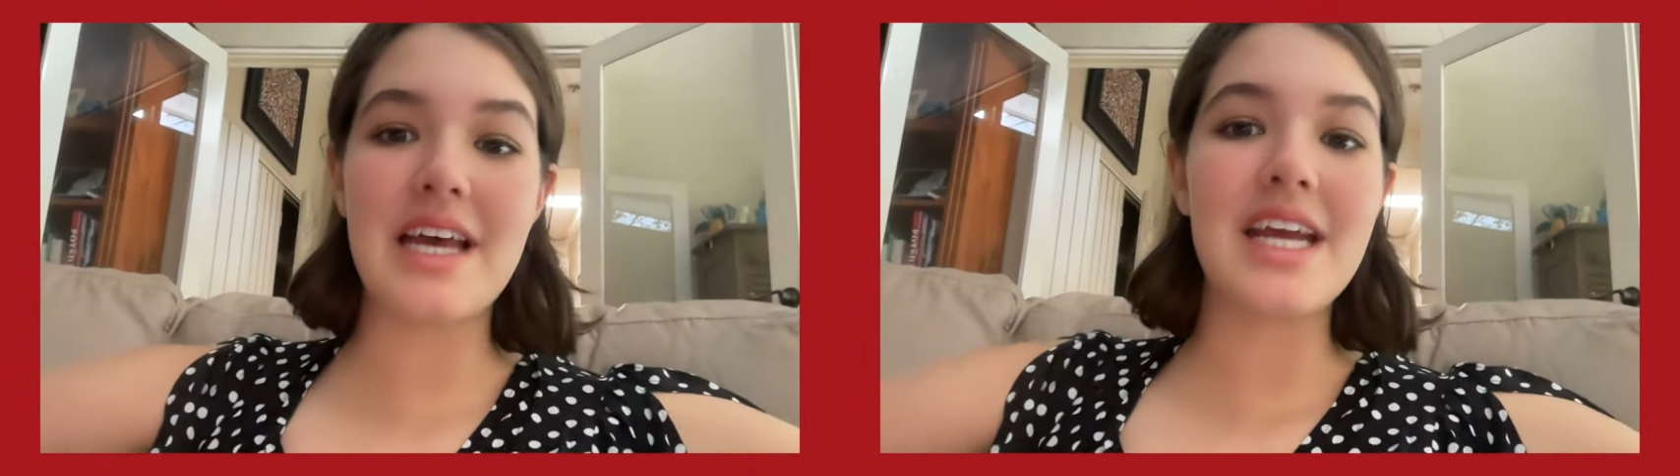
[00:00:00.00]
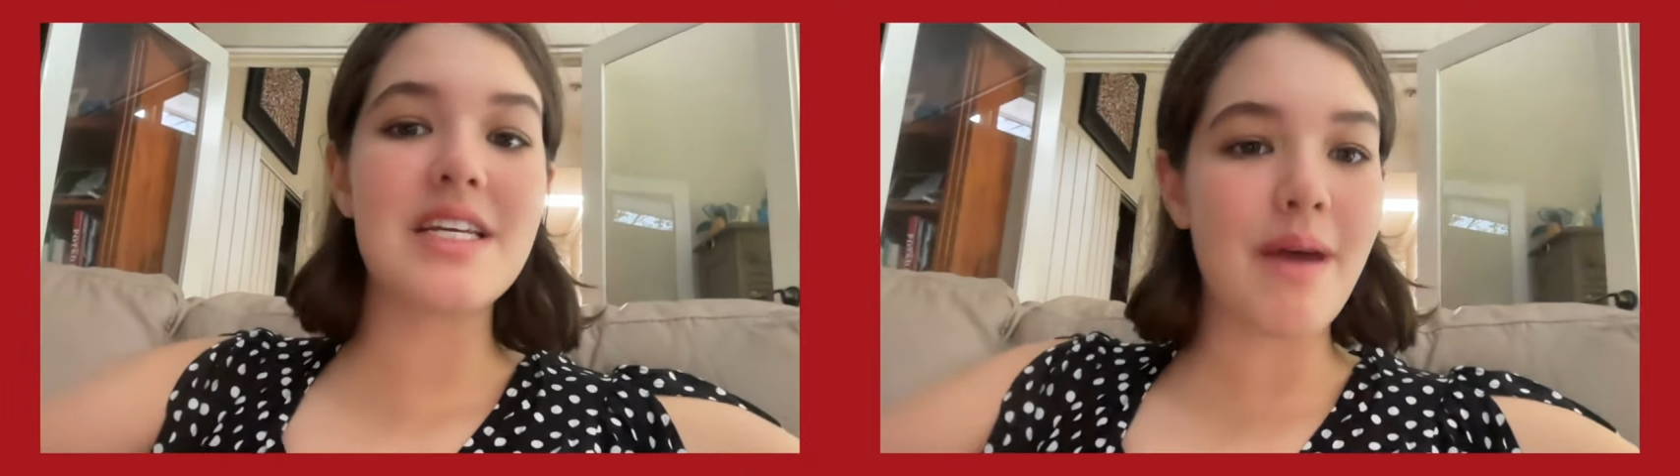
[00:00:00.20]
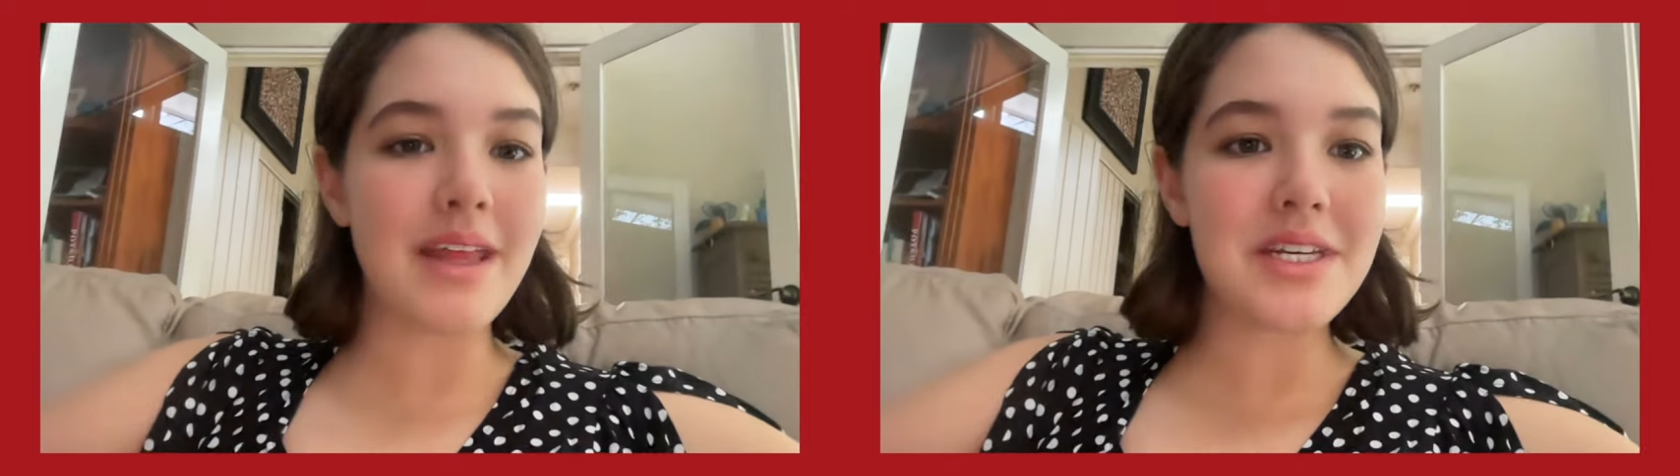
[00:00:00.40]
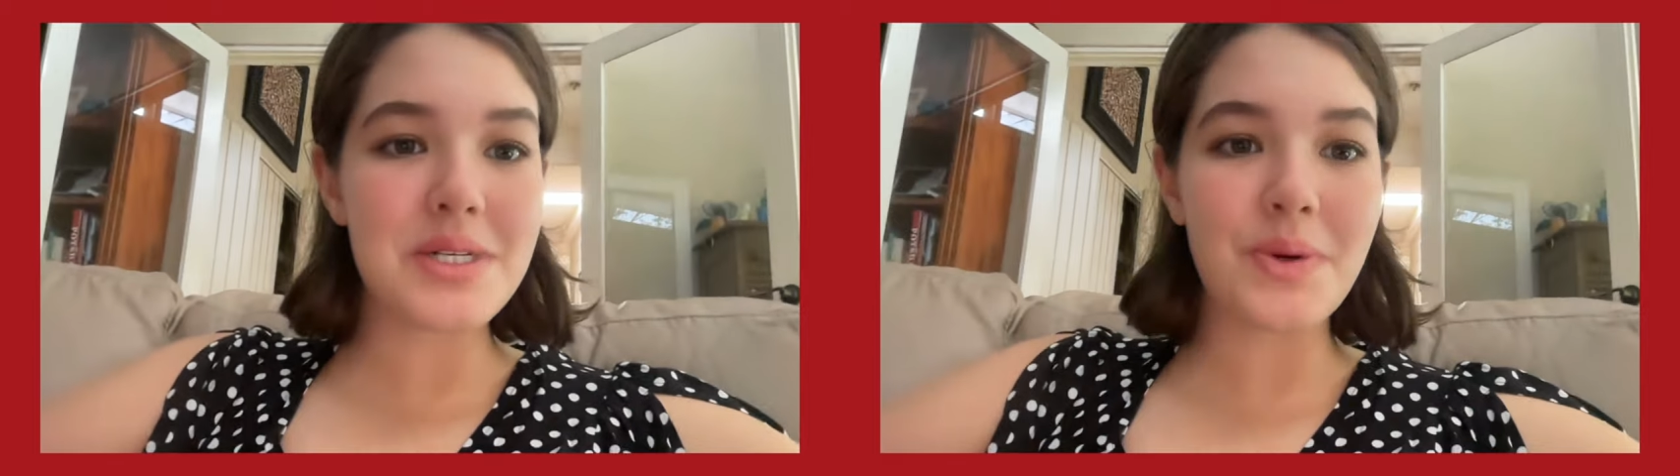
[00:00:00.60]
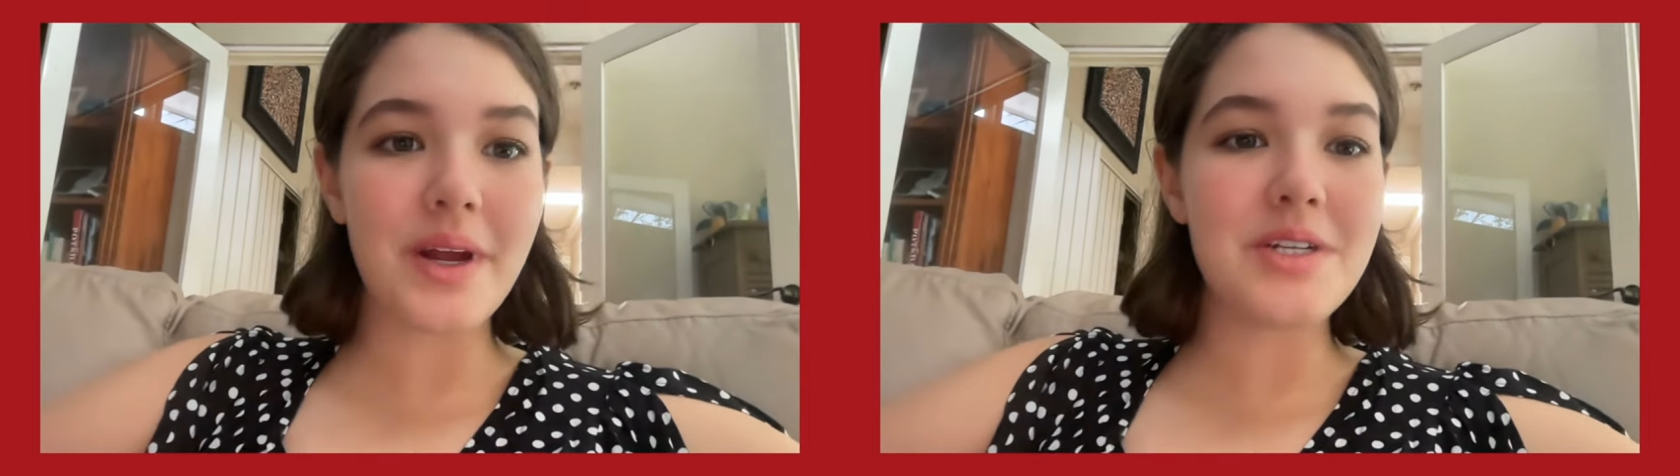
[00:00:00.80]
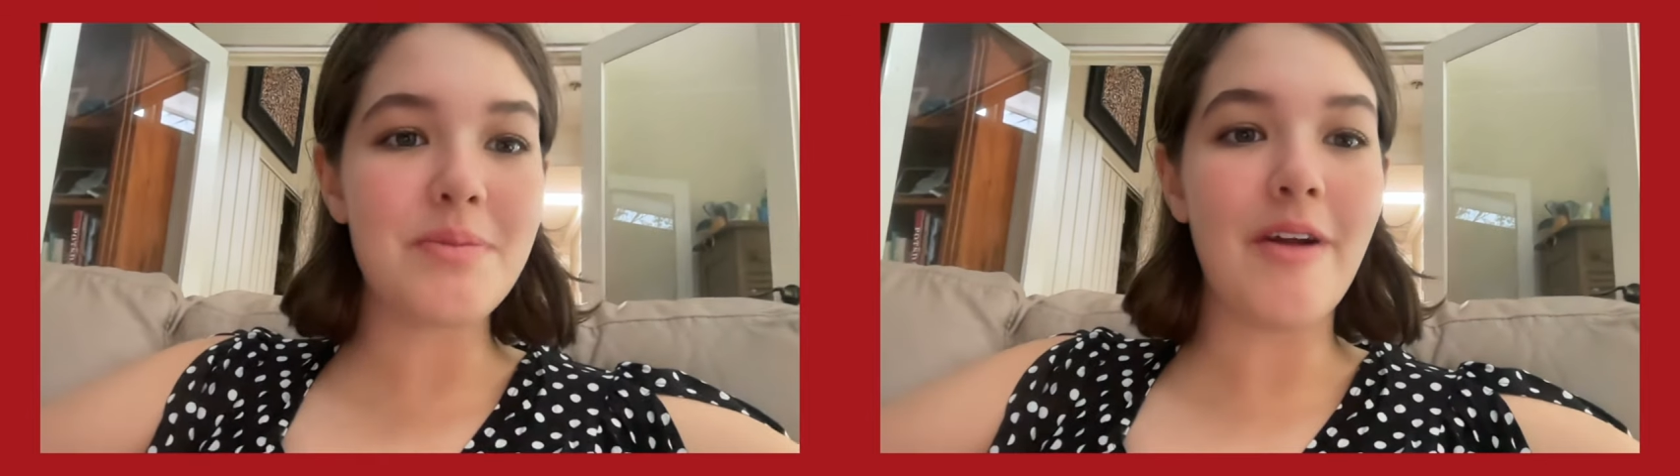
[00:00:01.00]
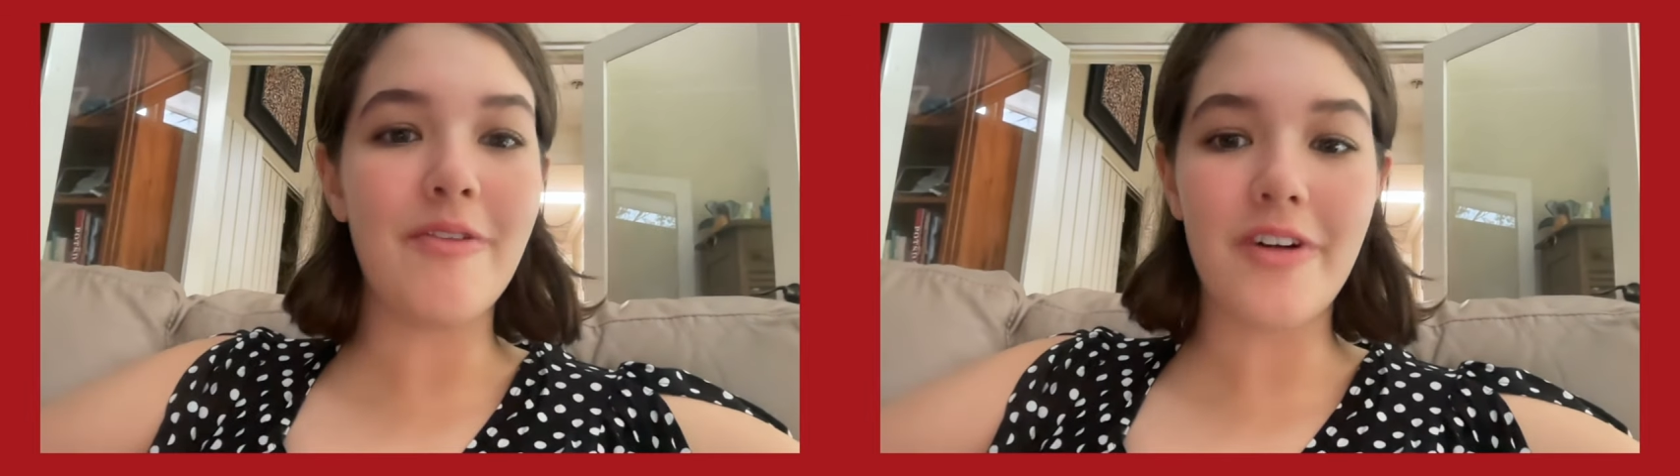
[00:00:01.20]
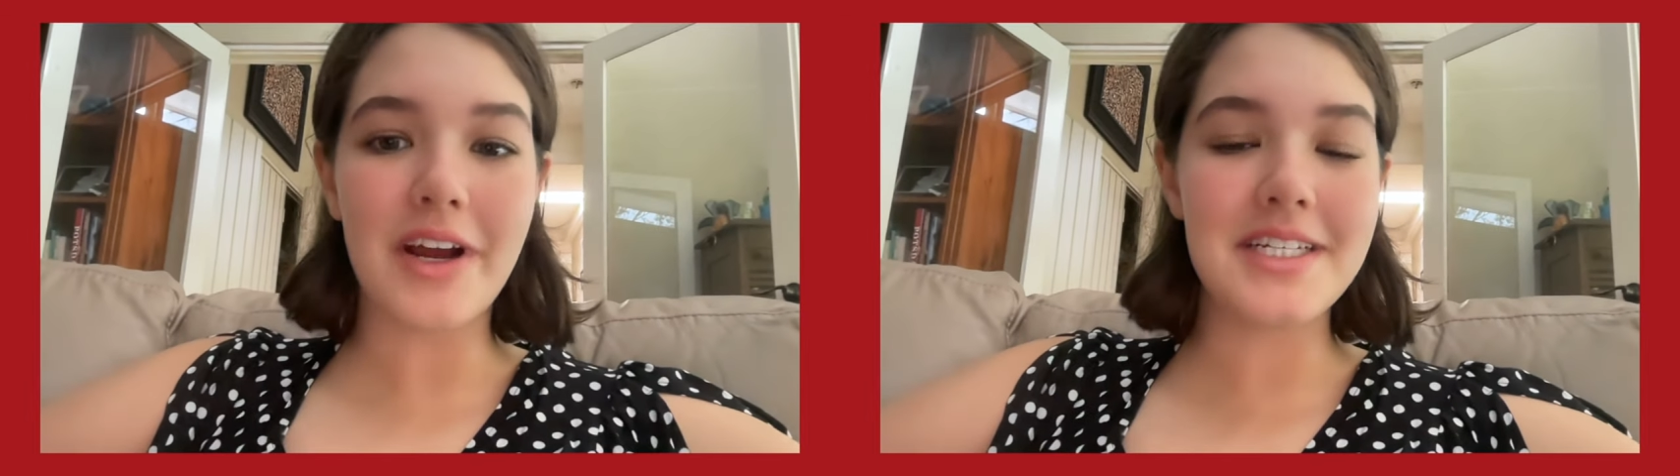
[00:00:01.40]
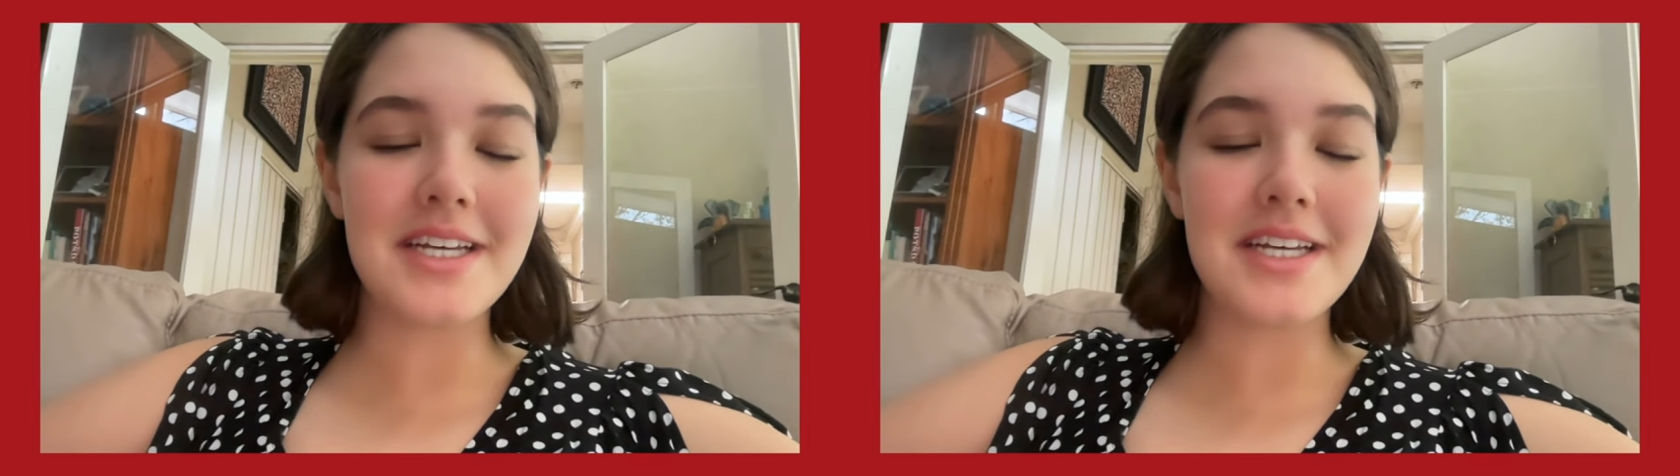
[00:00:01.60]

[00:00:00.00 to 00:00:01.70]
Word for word: I explained this story to my friends,